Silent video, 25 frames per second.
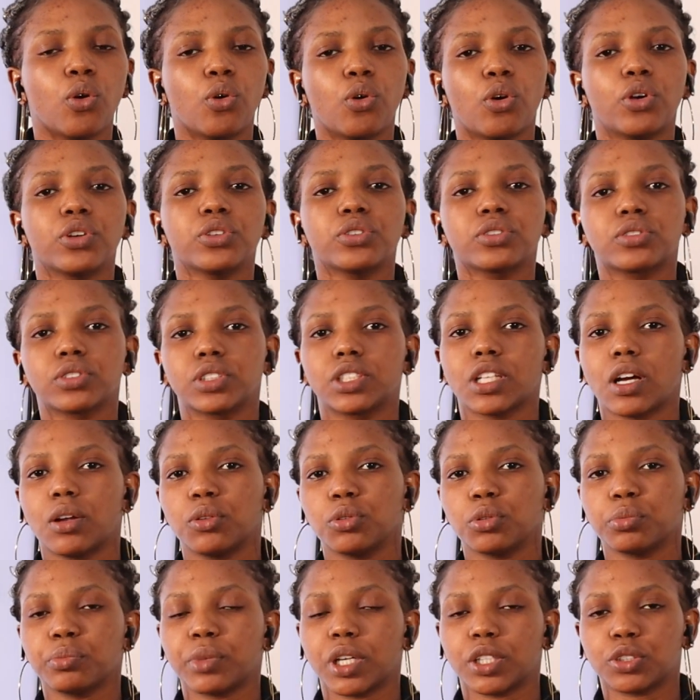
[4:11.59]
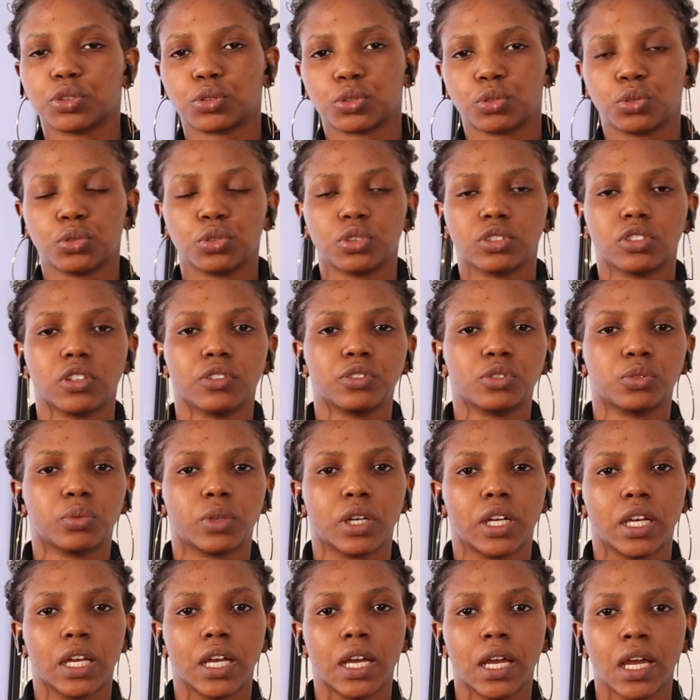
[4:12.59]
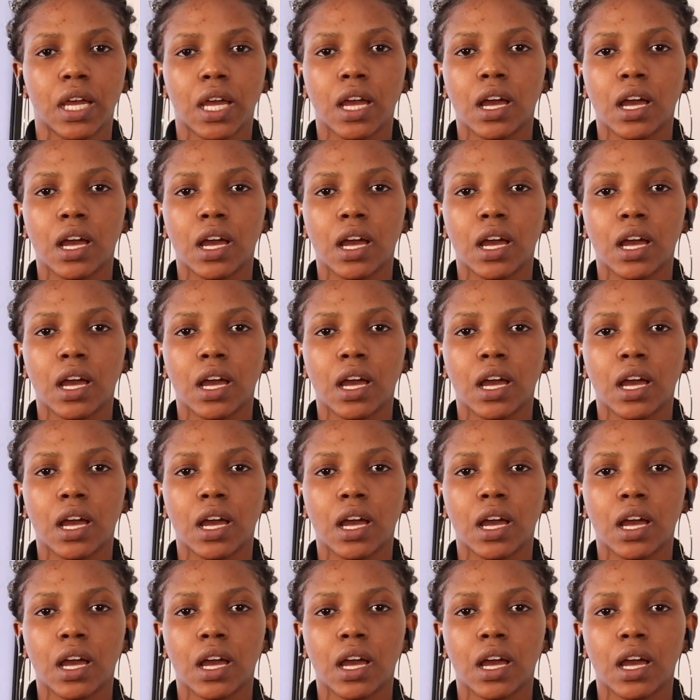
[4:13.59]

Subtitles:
or you could download MySchool software